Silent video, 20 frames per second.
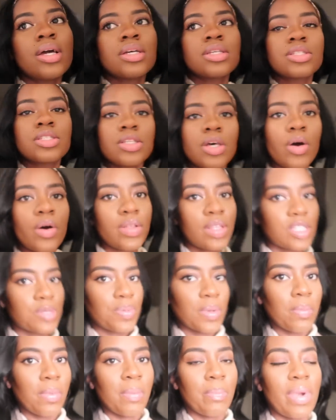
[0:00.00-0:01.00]
So that's
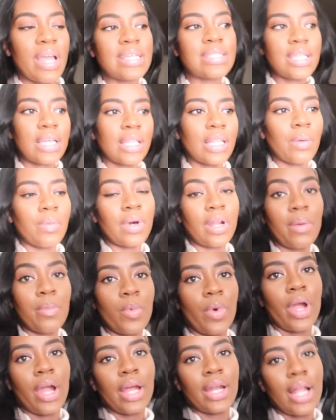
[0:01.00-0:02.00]
been basically what I'm
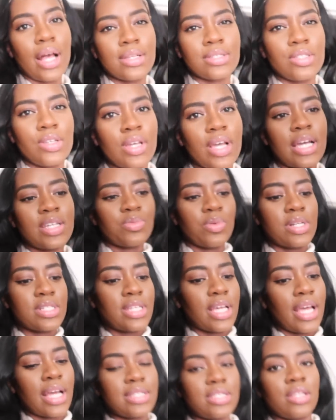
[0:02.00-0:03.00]
wearing. I'll see you guys once
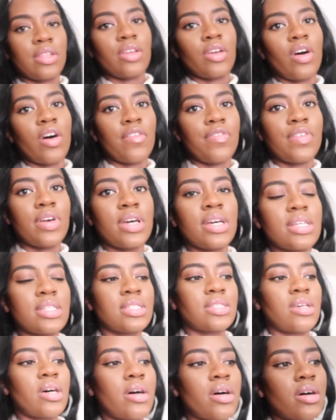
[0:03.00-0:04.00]
I get to the
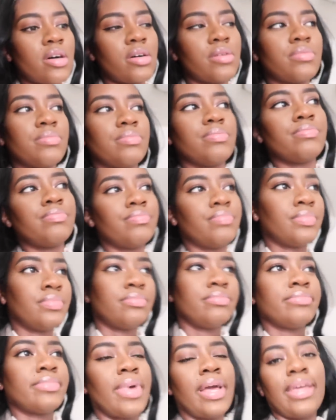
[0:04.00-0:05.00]
office.
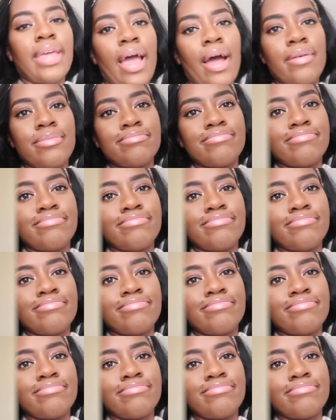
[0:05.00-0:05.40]
Yeah.